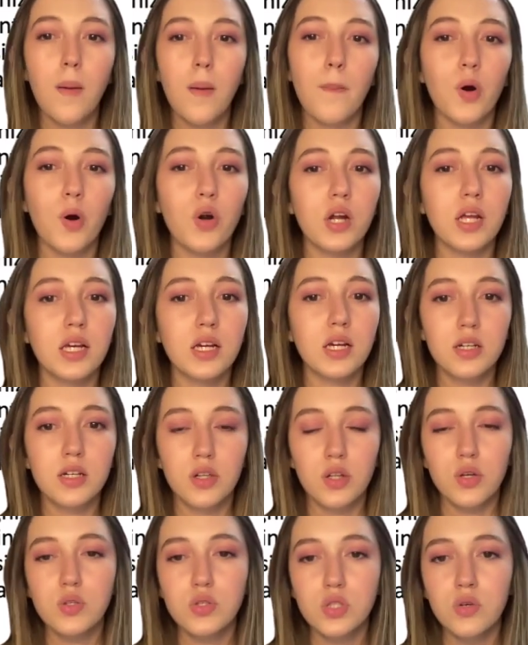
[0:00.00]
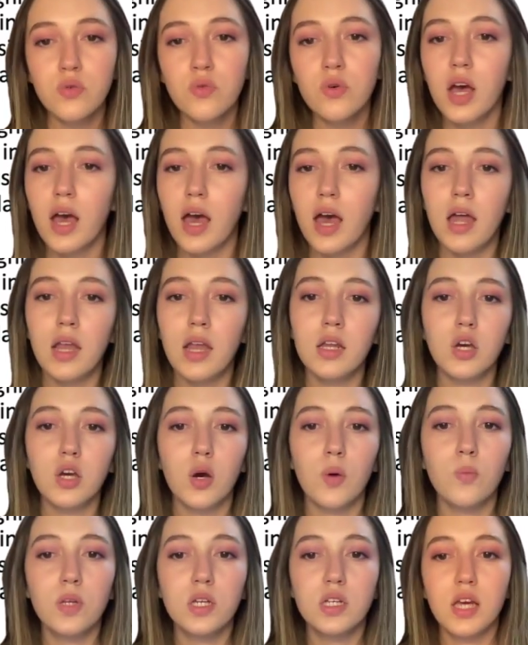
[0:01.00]
more inclusive and
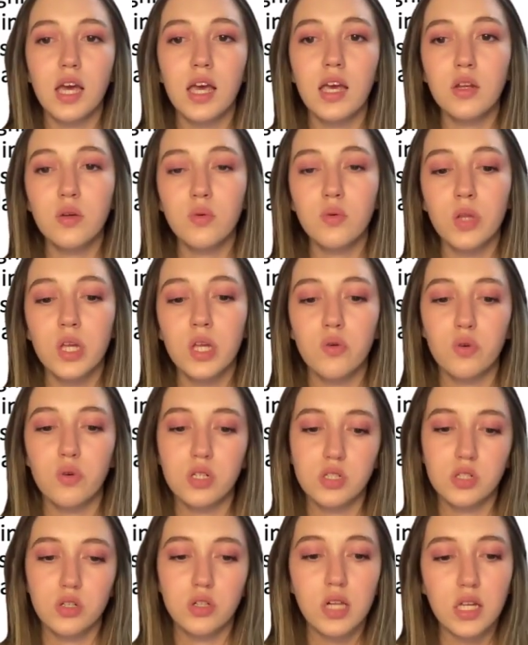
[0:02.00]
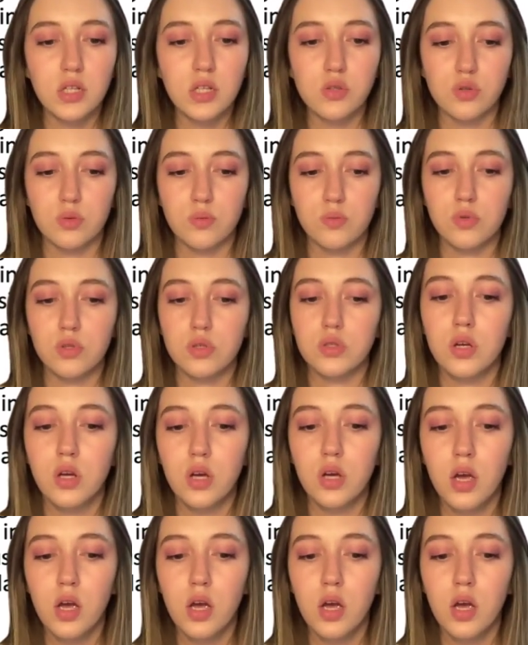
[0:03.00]
communicatively rich classrooms.